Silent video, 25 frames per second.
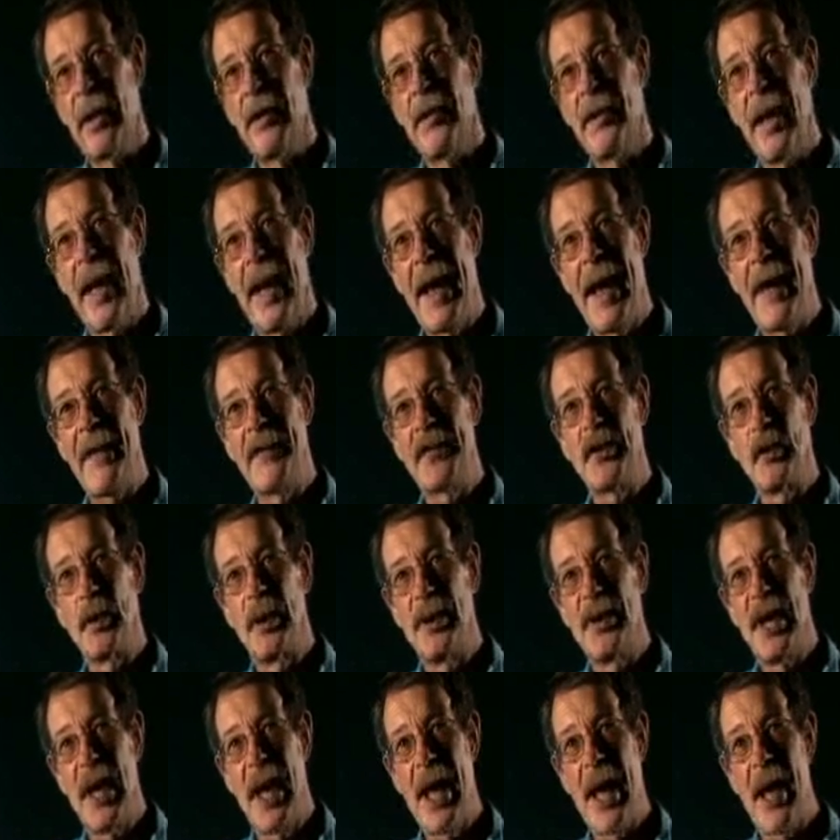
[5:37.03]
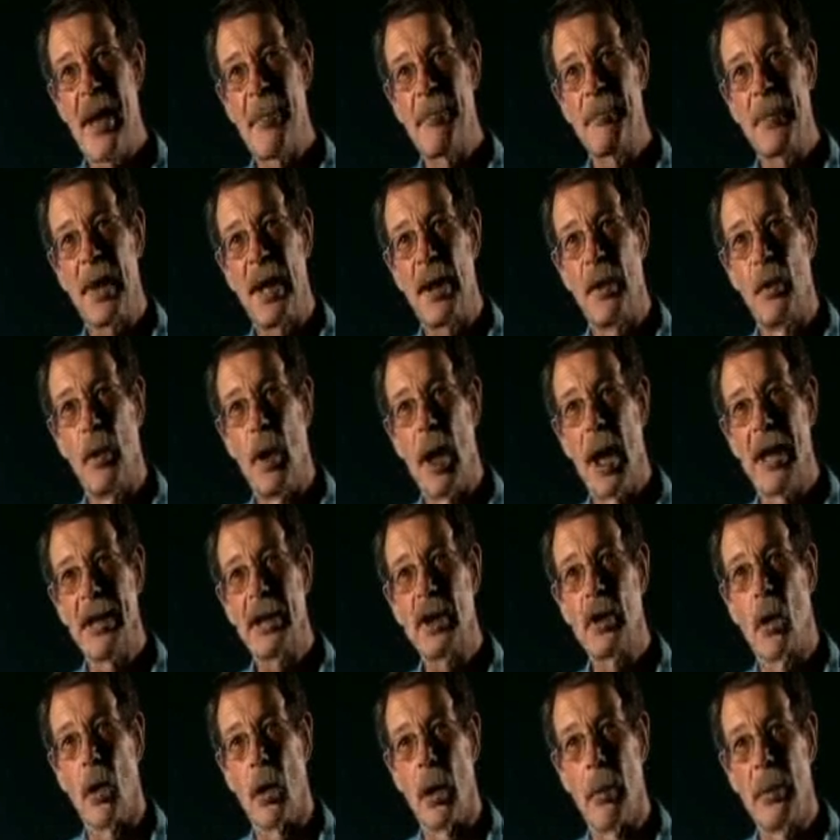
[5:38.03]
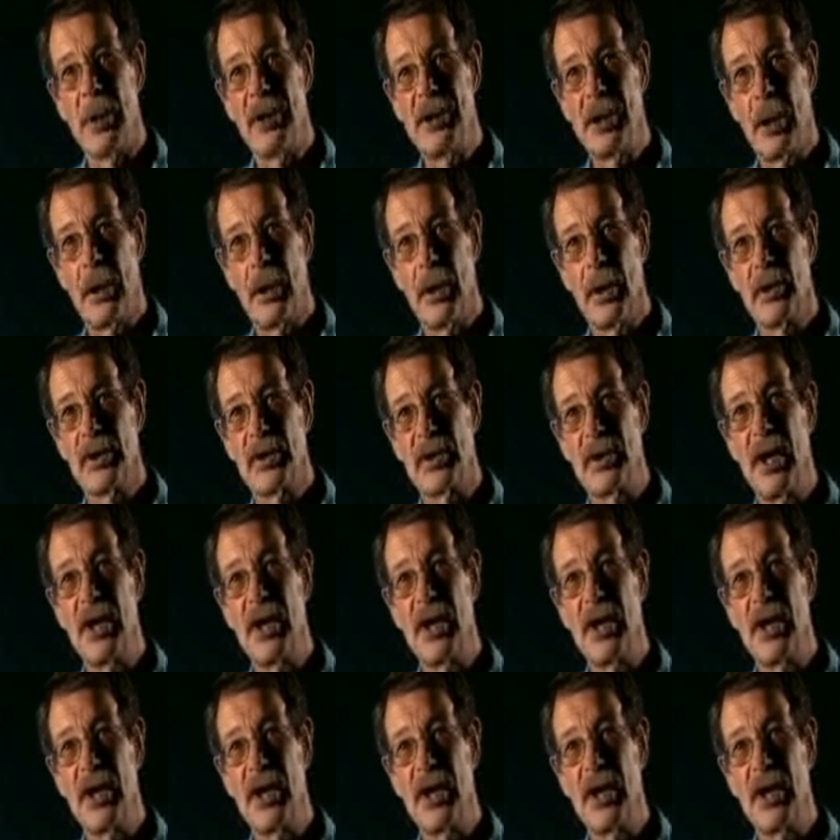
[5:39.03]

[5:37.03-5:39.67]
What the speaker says: They have to adapt and write core materials.